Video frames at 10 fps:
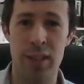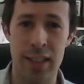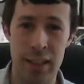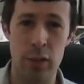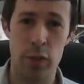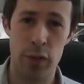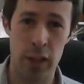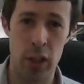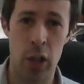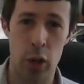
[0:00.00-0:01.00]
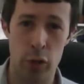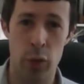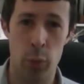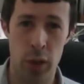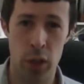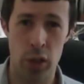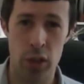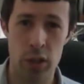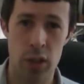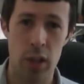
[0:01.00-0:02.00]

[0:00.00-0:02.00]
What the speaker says: didn't feel overworked